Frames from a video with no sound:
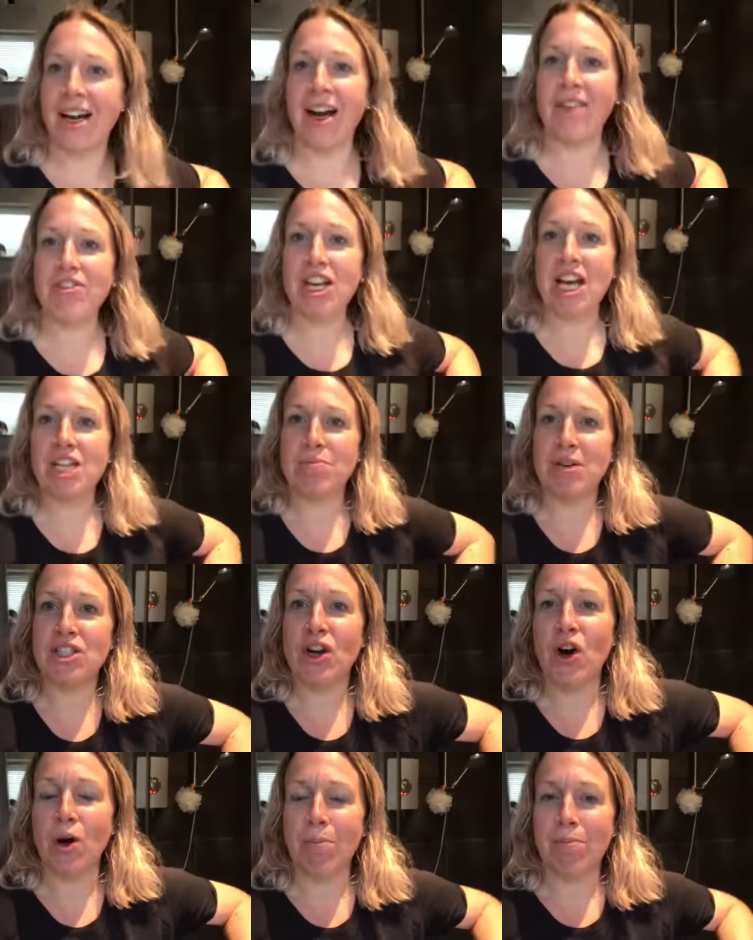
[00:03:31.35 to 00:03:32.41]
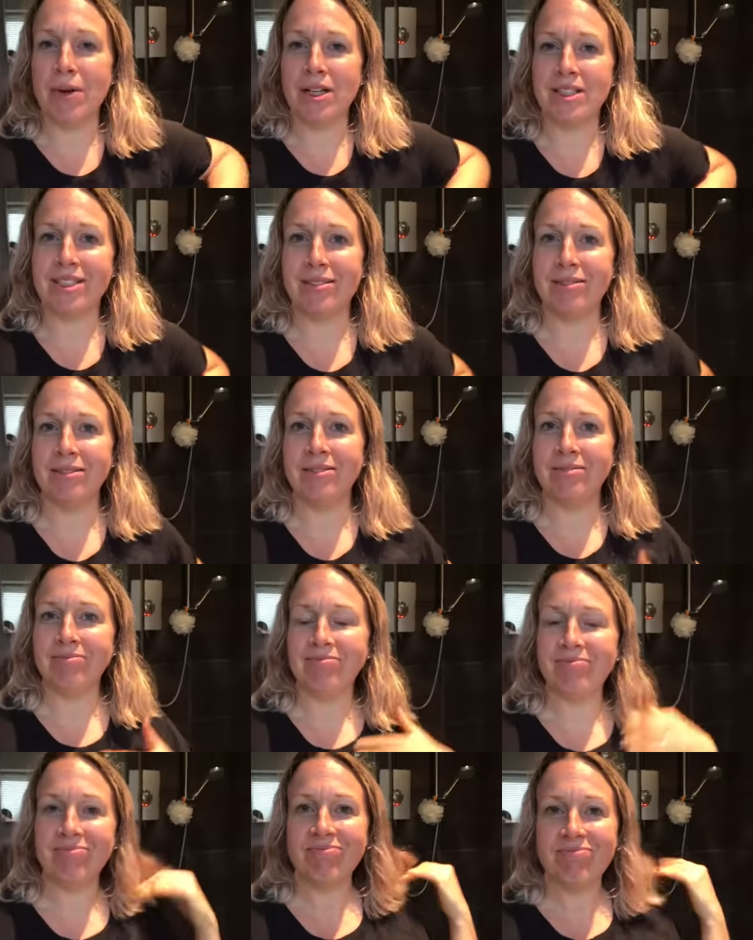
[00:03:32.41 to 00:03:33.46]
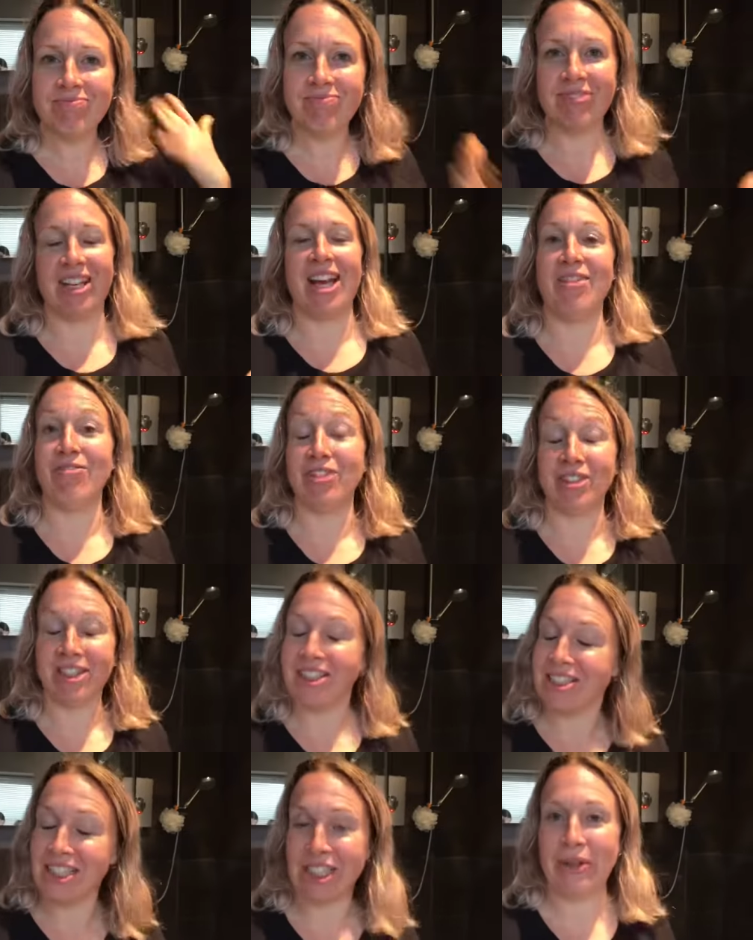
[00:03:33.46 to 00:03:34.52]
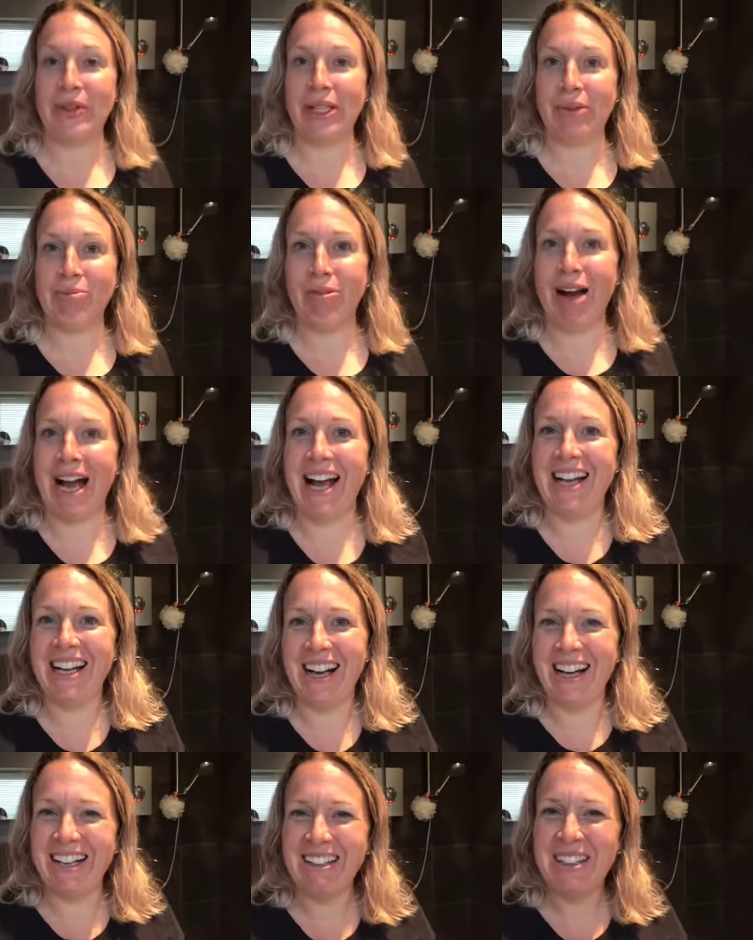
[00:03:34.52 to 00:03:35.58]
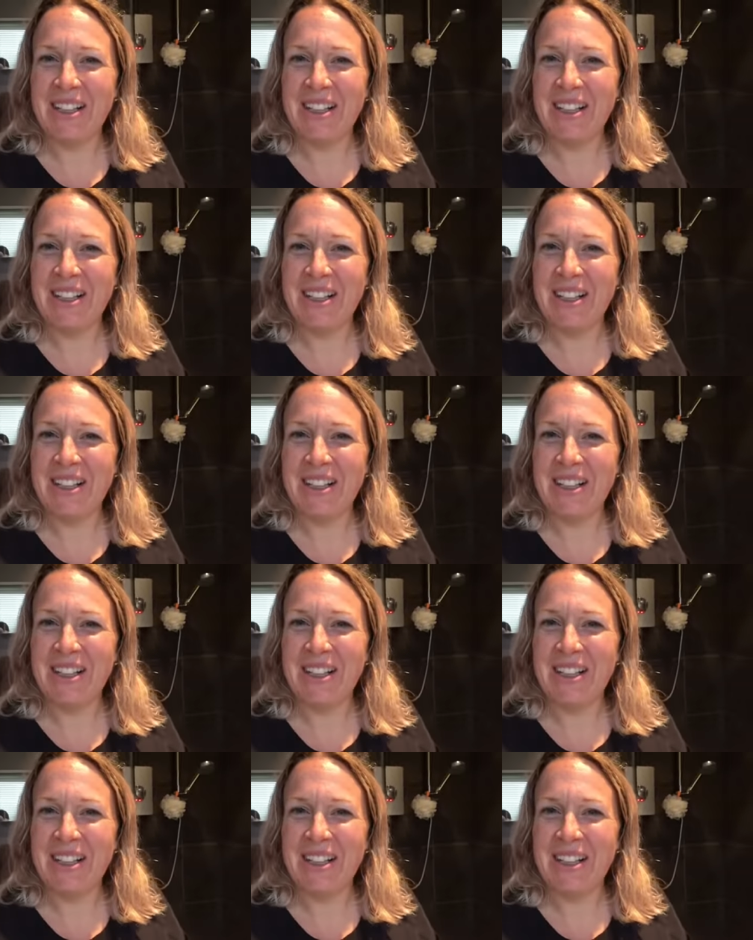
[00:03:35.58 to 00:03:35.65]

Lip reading: I've changed my top, but everything's soaking wet.